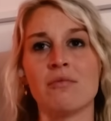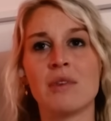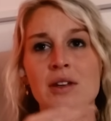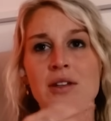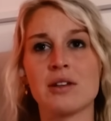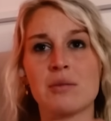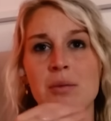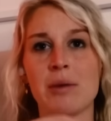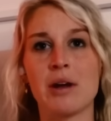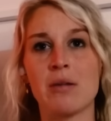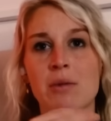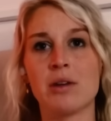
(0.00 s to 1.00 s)
Mentally
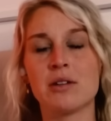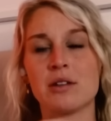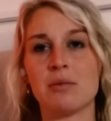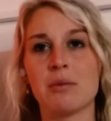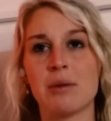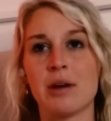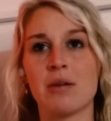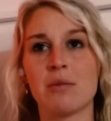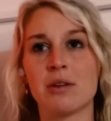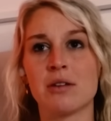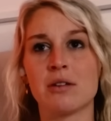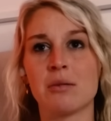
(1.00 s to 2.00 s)
Hello? prepare, mentally prepare,
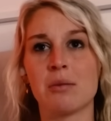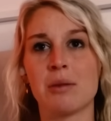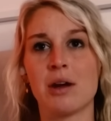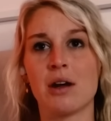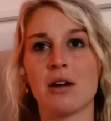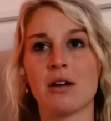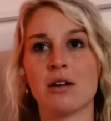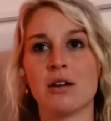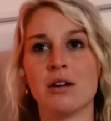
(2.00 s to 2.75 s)
mentally prepare.